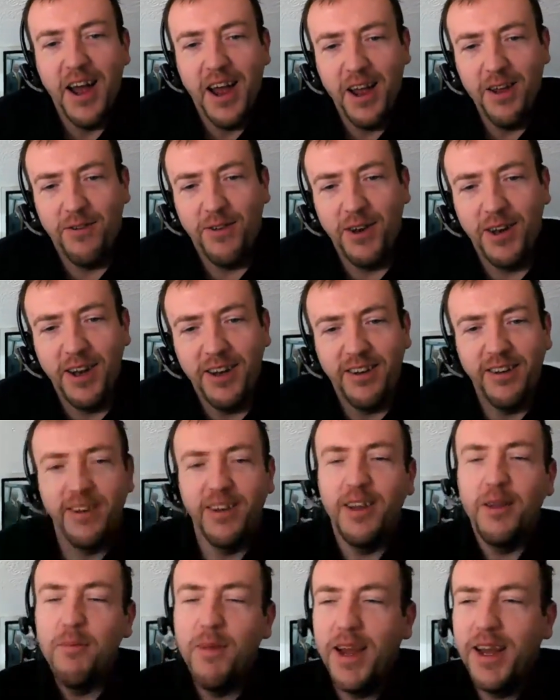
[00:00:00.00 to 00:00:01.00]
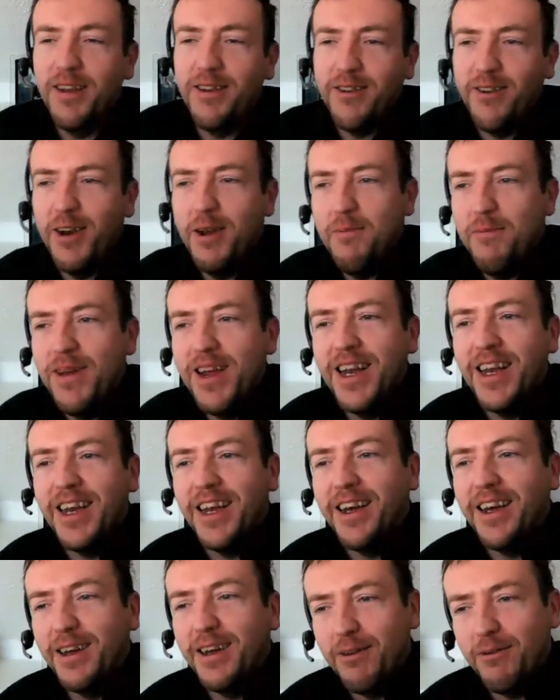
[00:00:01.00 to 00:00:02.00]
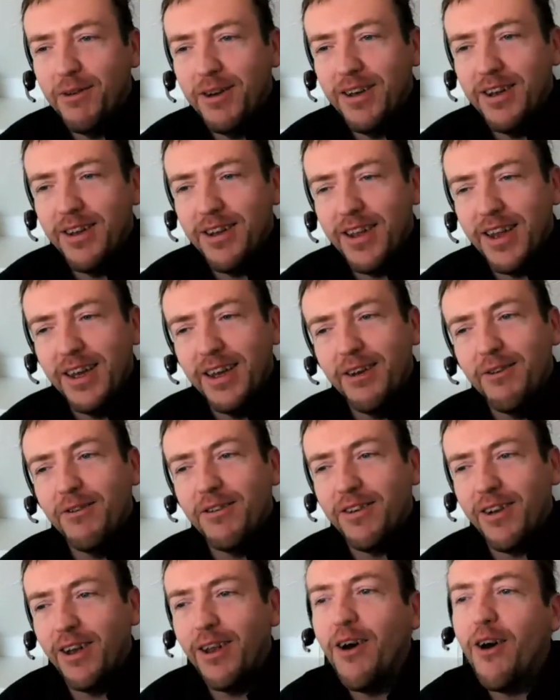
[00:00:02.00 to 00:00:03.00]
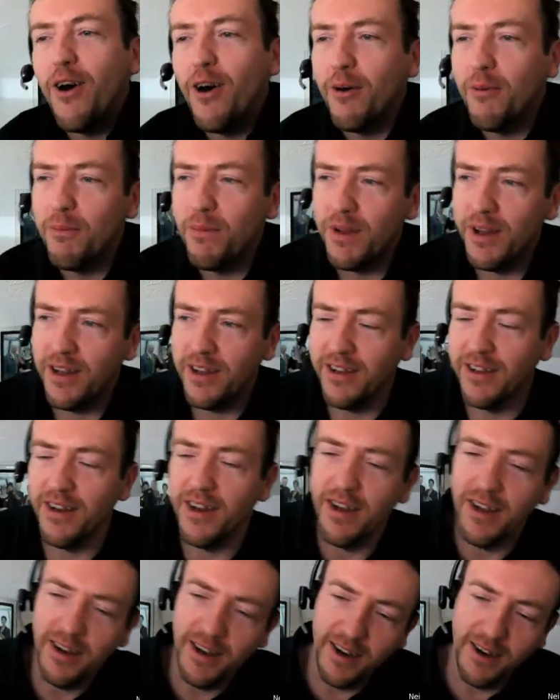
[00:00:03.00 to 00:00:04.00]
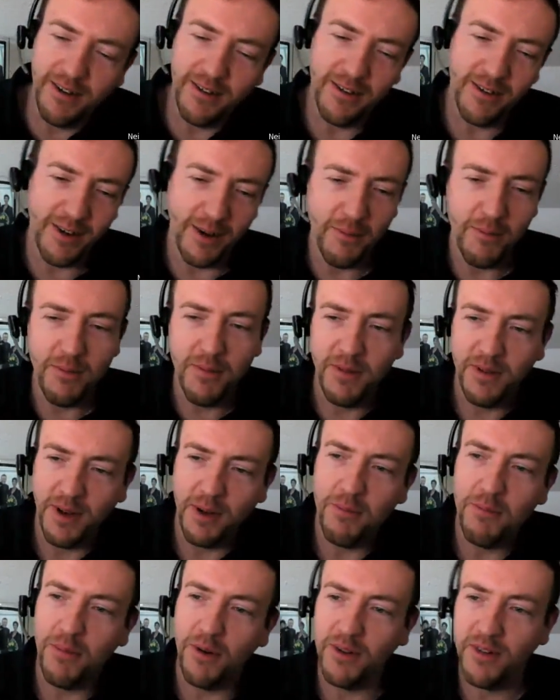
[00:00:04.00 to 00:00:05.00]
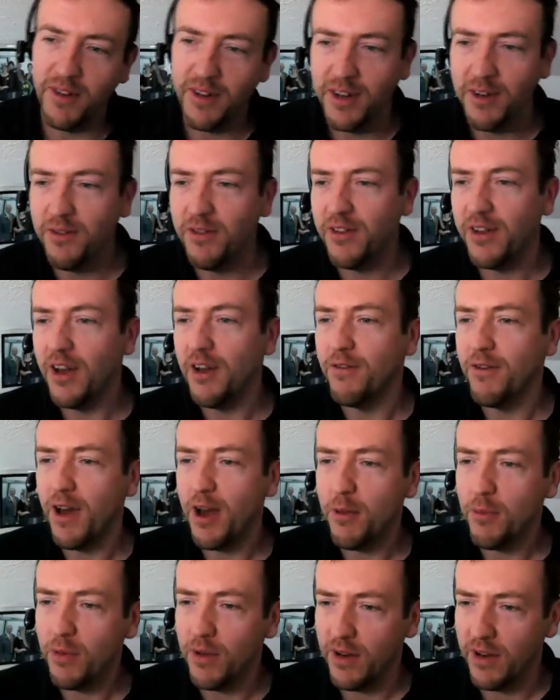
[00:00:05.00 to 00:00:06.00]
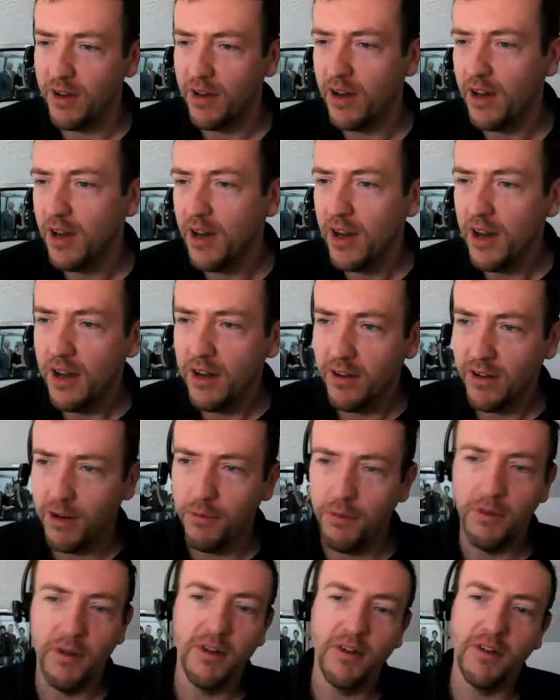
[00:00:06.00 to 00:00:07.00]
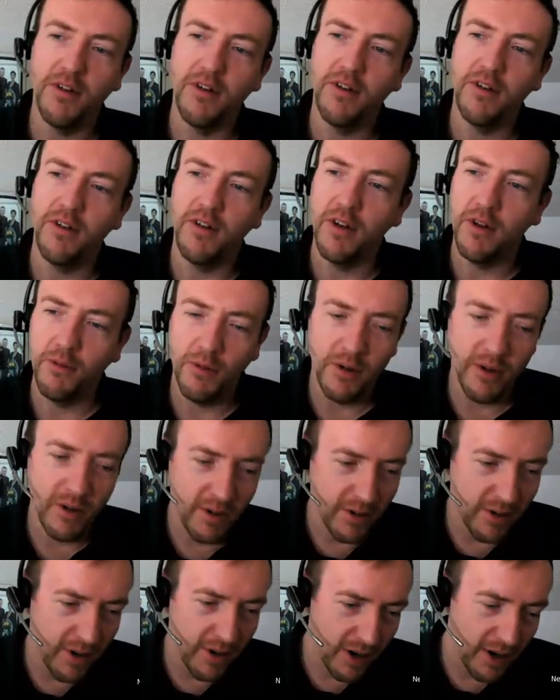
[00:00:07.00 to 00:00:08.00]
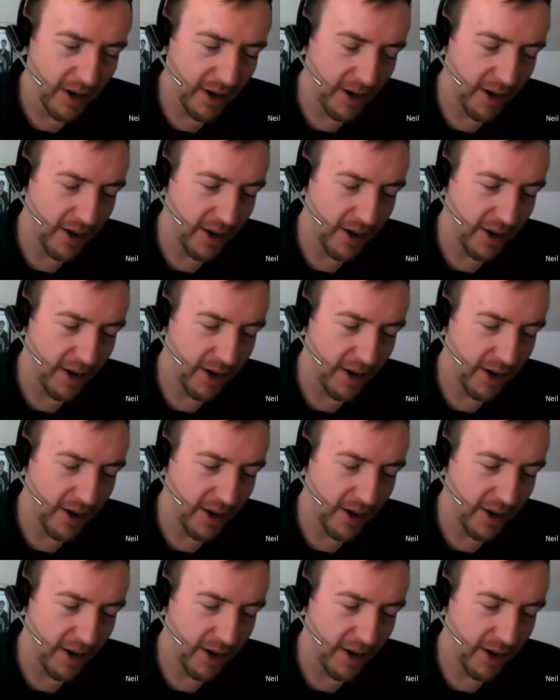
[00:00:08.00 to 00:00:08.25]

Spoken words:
If you listen to the mainstream media, you wouldn't think there was a lot, but some positive stuff happened. So, for instance, there was, there